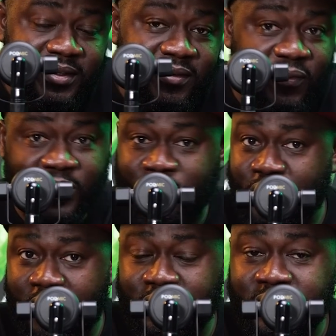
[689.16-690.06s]
for the
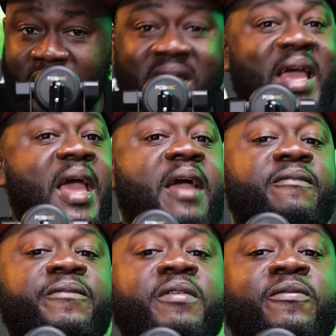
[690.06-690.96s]
songs,
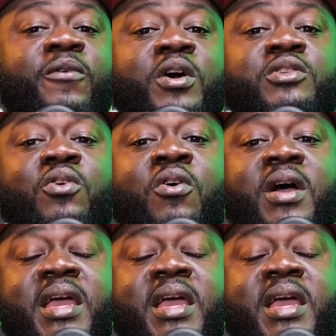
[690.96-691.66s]
every voice or